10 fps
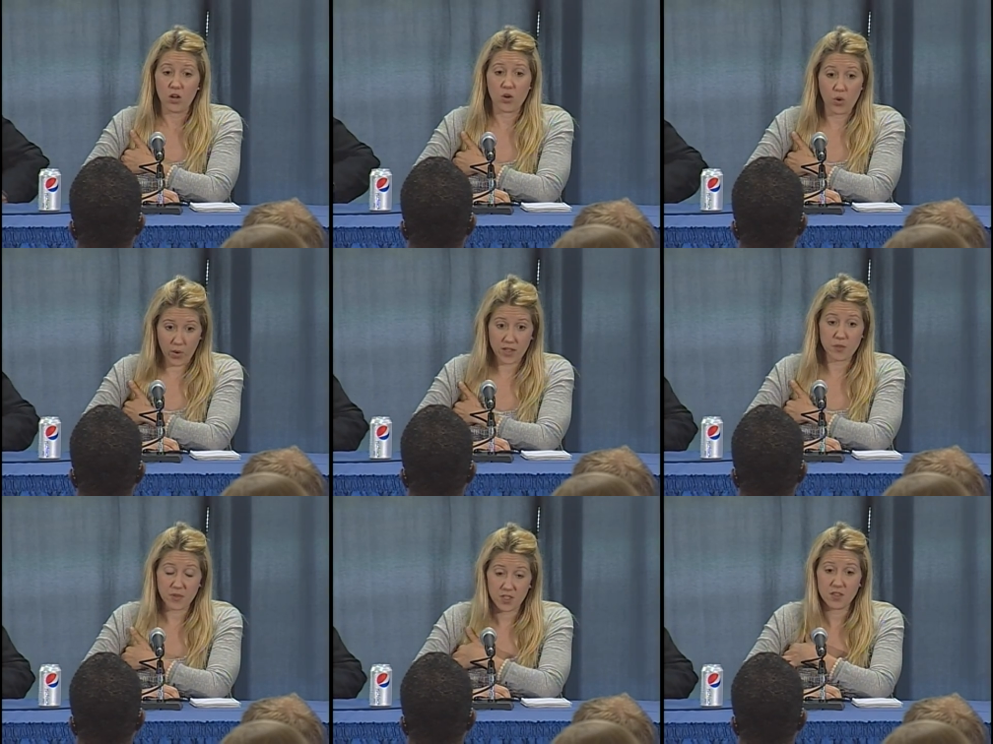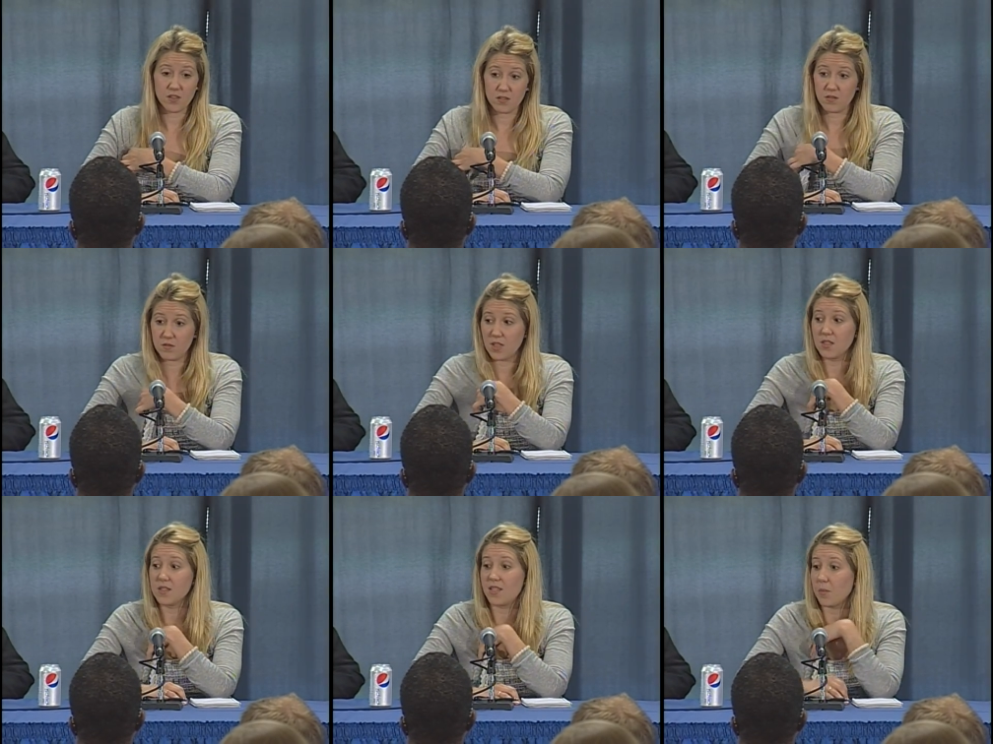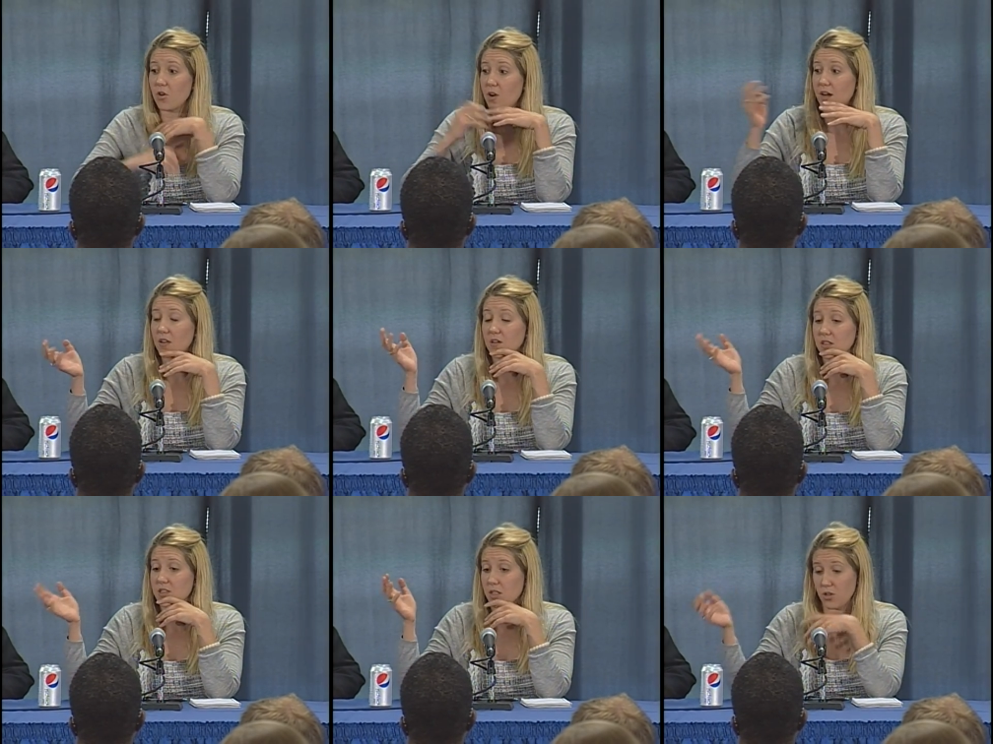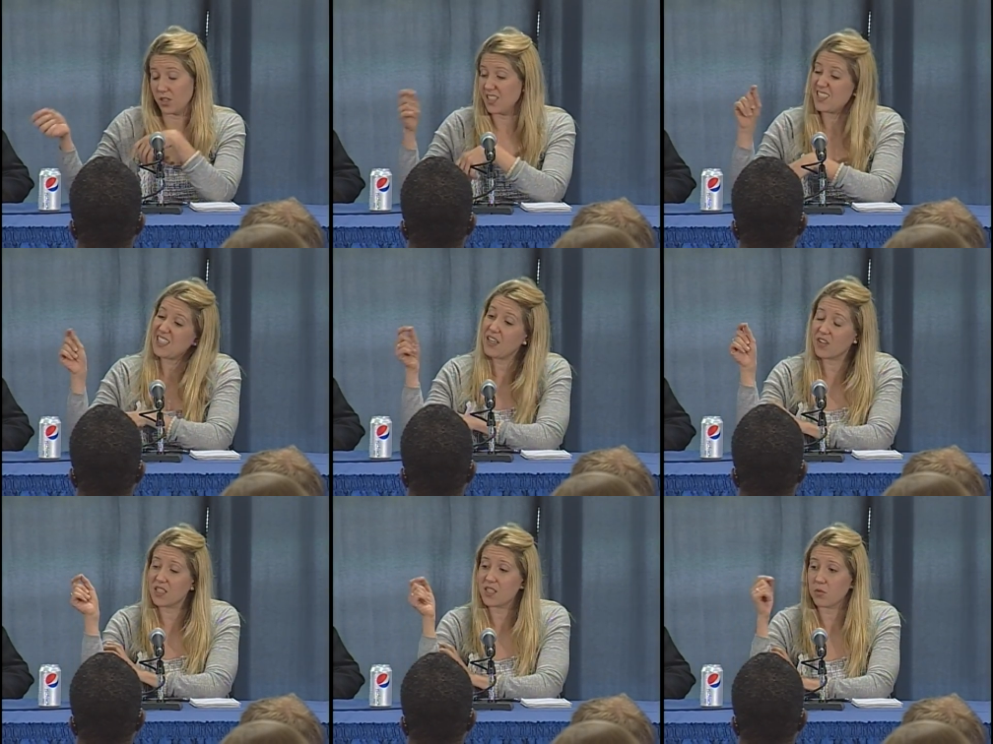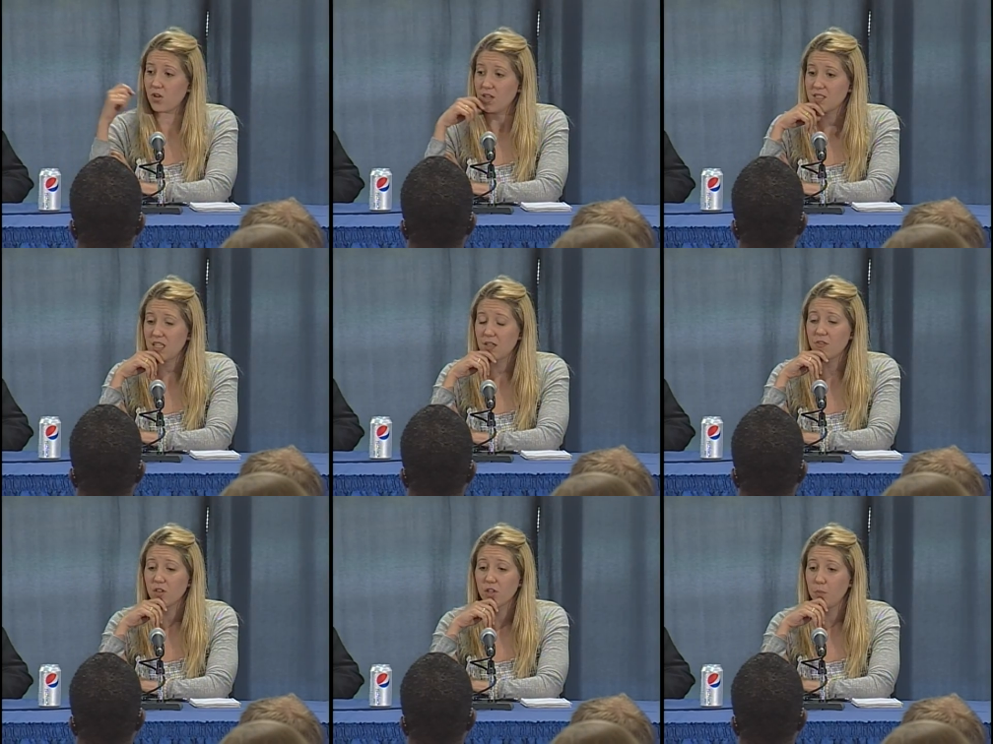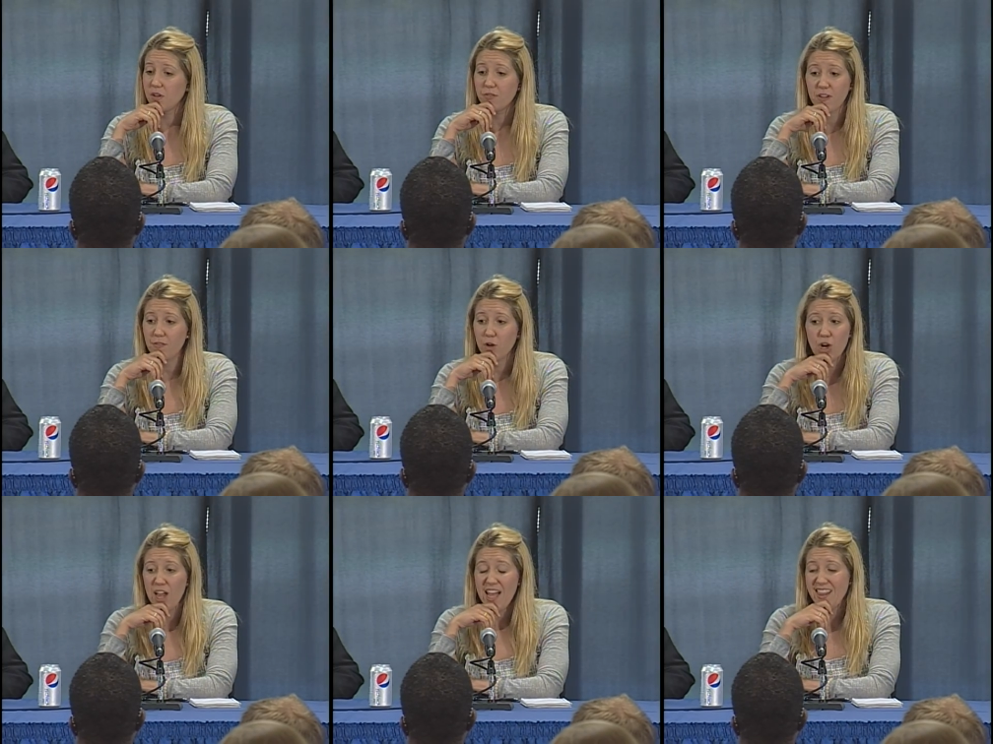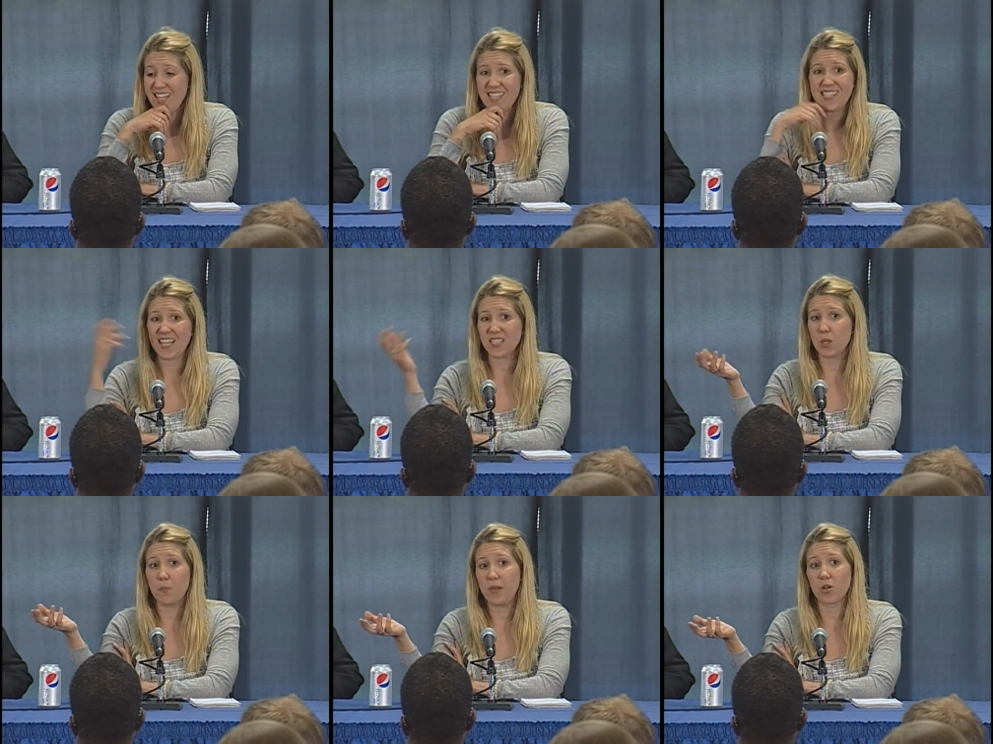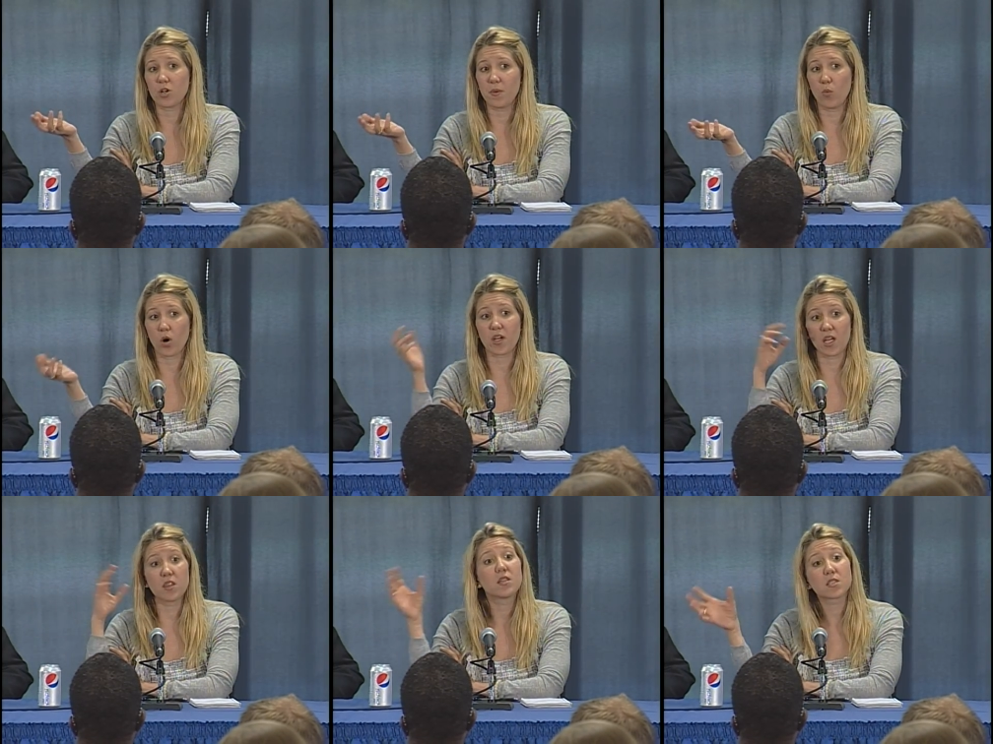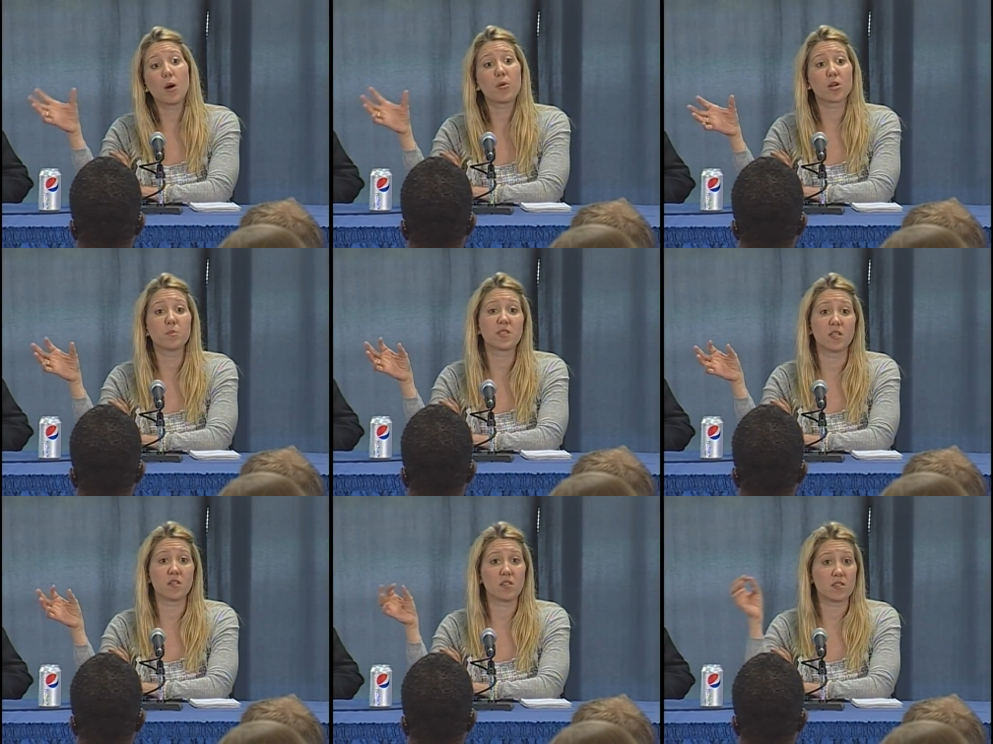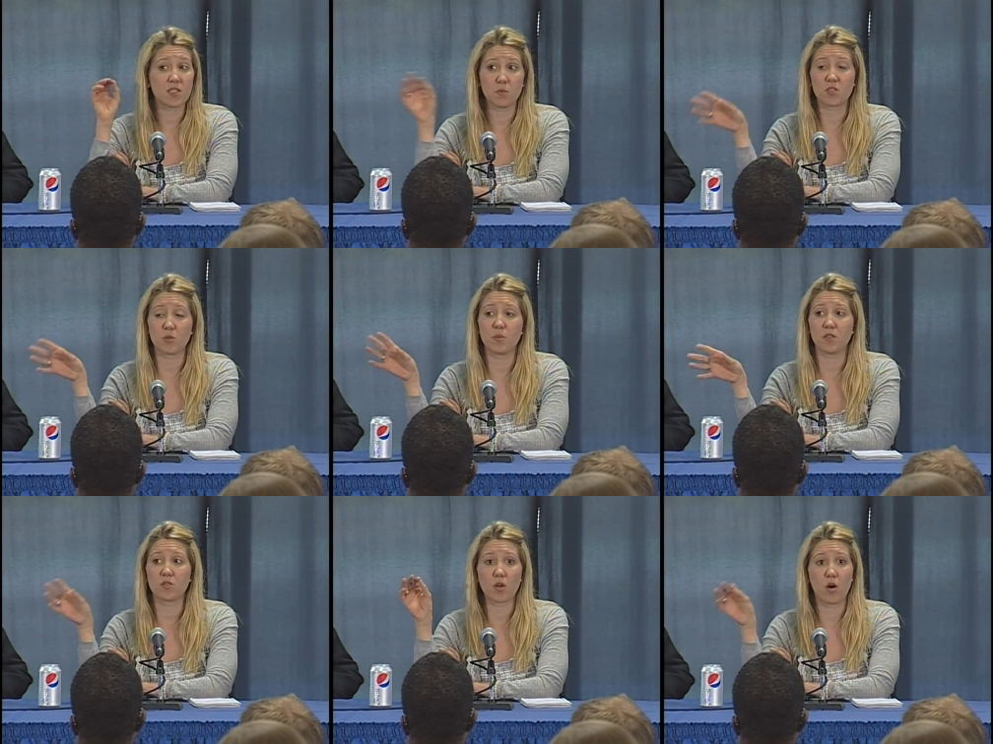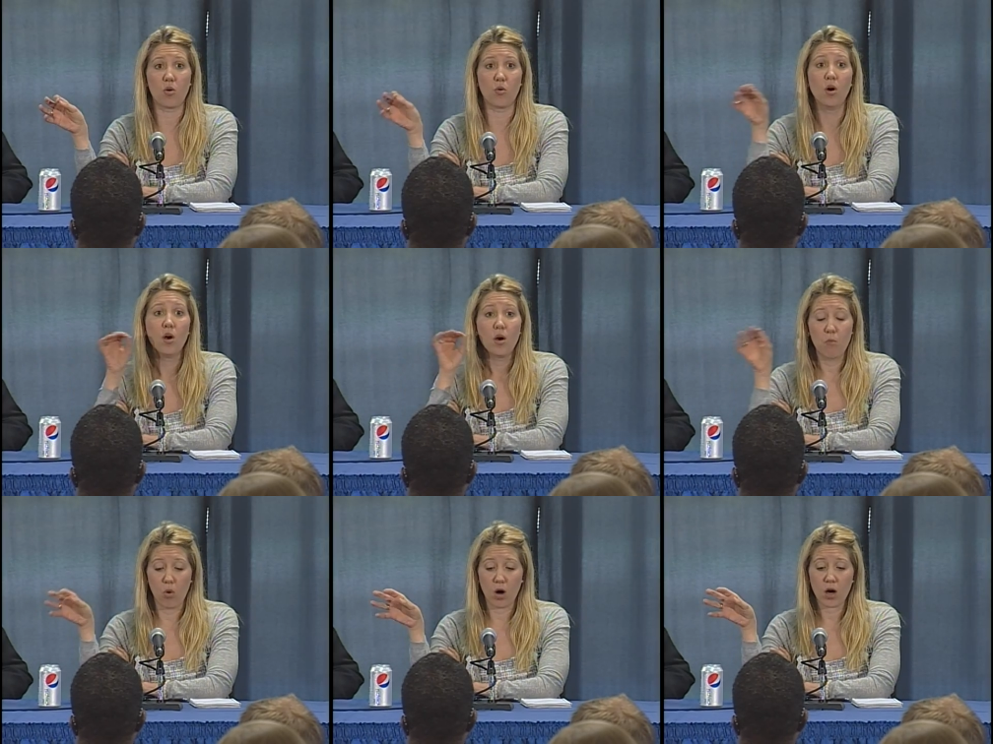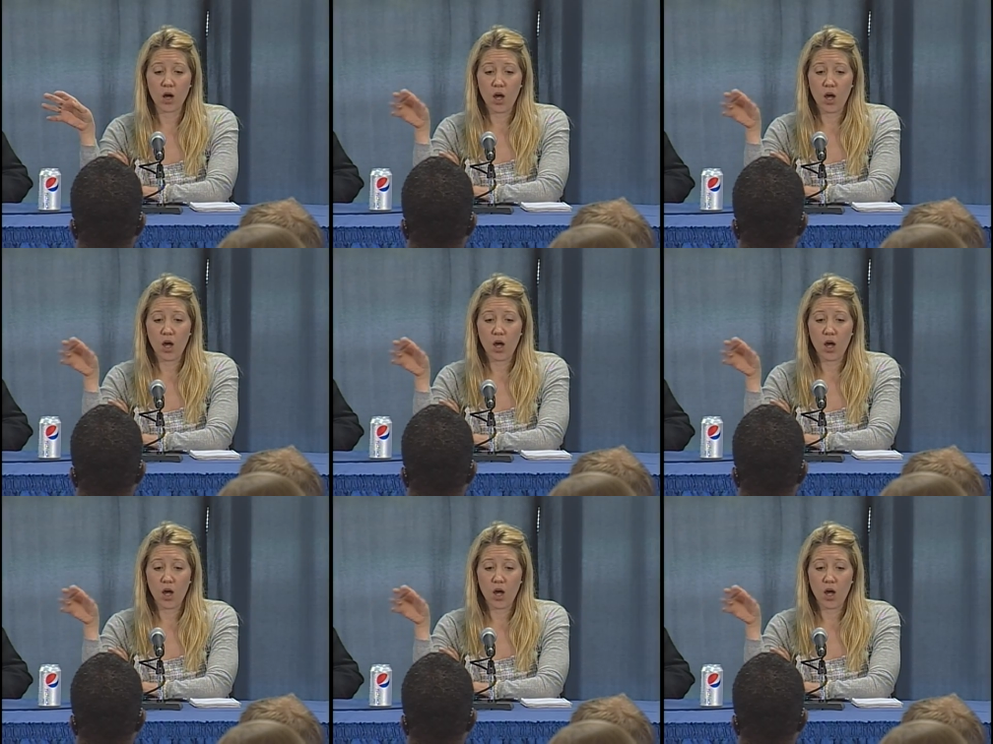going to be in Democratic, or at least giving Democrats kind of a little bit of favor, that doesn't appear to be working. In the suburbs, it seems to be so more.